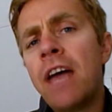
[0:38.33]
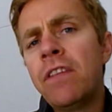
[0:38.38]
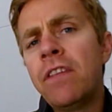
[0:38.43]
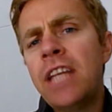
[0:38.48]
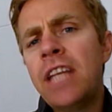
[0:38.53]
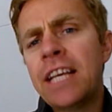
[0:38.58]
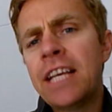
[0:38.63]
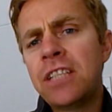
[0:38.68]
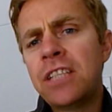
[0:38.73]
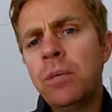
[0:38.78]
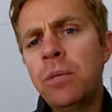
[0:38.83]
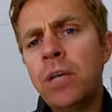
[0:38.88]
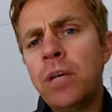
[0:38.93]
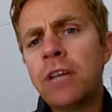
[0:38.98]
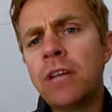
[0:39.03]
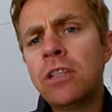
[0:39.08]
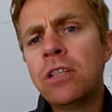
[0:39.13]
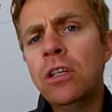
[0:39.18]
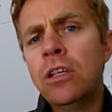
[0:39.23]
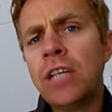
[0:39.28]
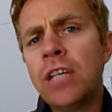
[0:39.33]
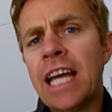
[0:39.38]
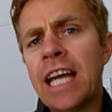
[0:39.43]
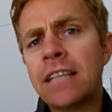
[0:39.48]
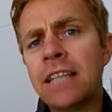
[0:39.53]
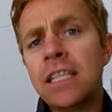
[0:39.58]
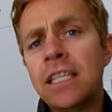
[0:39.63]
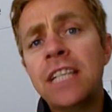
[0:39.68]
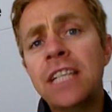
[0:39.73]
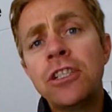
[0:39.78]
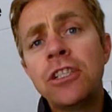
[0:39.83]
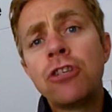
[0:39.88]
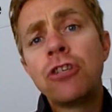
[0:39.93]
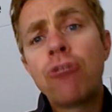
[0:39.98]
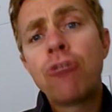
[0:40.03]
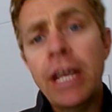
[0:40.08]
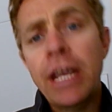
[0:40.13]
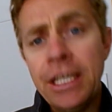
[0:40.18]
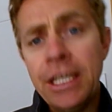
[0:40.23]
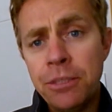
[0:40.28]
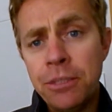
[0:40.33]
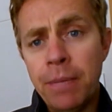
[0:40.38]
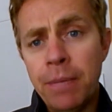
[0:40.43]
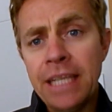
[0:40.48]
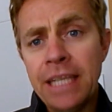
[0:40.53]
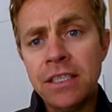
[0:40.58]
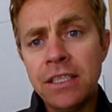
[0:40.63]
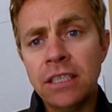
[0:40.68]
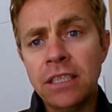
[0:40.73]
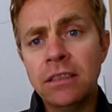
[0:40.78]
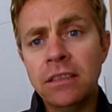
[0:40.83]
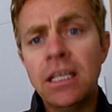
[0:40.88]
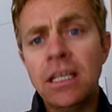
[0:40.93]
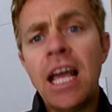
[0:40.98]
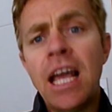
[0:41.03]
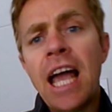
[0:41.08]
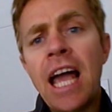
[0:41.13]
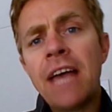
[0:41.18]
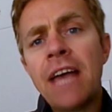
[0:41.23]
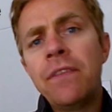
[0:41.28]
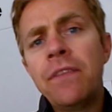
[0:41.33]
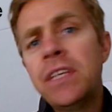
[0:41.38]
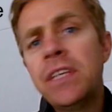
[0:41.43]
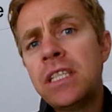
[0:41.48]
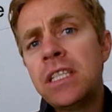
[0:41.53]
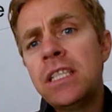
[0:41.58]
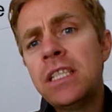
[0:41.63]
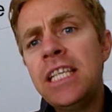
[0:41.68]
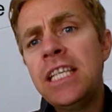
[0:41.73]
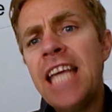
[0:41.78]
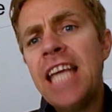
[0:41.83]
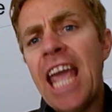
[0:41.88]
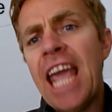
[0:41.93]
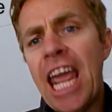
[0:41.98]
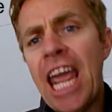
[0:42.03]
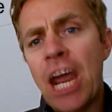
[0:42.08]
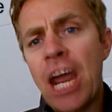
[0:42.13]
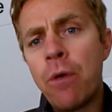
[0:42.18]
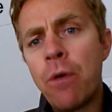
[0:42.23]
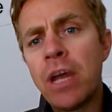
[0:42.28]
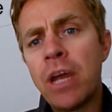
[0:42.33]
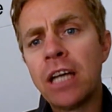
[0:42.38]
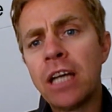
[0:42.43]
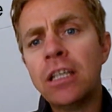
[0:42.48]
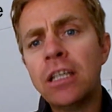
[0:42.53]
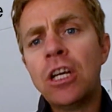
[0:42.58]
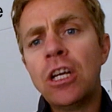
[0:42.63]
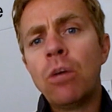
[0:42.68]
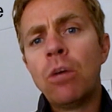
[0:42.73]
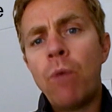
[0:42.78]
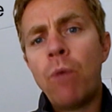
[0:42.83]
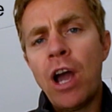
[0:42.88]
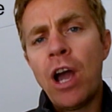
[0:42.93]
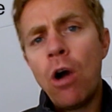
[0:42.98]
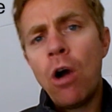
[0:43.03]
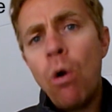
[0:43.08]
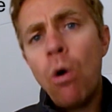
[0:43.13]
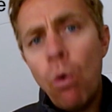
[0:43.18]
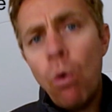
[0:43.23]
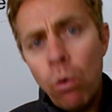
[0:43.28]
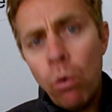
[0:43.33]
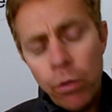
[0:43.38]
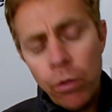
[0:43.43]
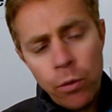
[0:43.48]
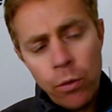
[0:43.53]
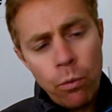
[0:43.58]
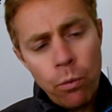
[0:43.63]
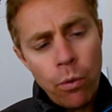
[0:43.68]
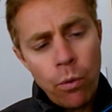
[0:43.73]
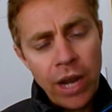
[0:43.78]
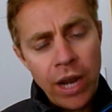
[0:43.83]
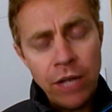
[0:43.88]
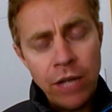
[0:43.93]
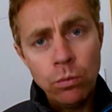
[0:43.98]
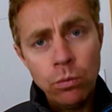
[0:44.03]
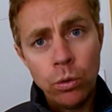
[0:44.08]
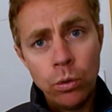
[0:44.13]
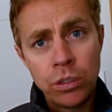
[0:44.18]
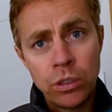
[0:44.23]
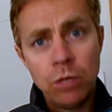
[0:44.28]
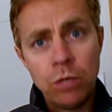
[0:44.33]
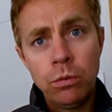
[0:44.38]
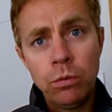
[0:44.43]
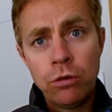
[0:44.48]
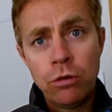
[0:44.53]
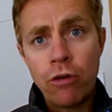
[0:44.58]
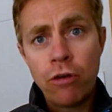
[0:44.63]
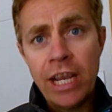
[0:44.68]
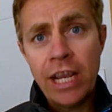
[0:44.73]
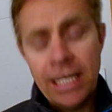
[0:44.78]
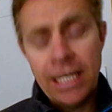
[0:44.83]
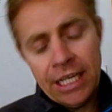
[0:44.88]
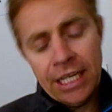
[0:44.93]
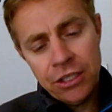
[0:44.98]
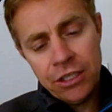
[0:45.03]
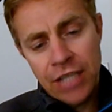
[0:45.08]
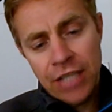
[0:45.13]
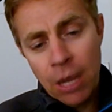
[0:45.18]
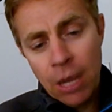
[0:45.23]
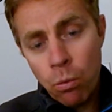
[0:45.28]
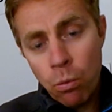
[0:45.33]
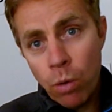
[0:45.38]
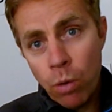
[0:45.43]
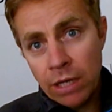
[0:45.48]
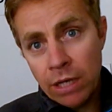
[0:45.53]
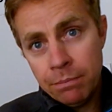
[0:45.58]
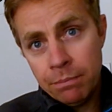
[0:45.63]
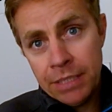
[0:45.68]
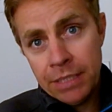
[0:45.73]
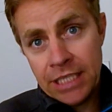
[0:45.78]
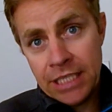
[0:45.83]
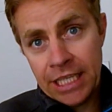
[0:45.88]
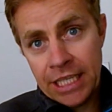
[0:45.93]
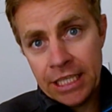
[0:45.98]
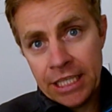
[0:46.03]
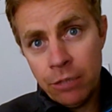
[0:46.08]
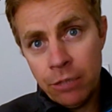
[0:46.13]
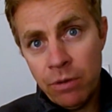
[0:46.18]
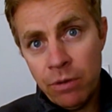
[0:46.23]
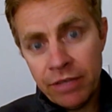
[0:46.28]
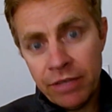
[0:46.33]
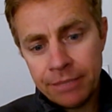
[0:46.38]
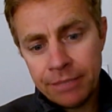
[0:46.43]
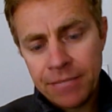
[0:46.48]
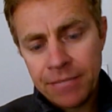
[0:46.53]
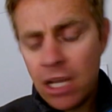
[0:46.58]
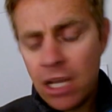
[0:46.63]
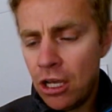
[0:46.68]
The next thing we're going to look at is a drainage basin. This is the area where all the rainwater will drain into that one particular river.